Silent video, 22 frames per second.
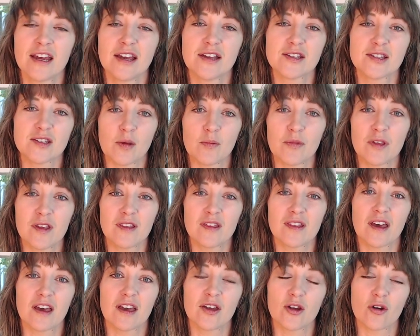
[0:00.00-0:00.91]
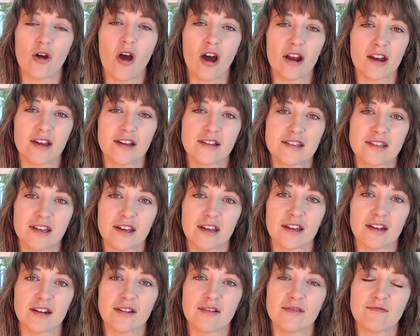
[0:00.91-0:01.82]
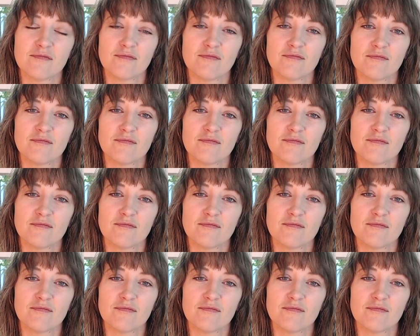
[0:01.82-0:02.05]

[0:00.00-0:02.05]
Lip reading: something that your audience can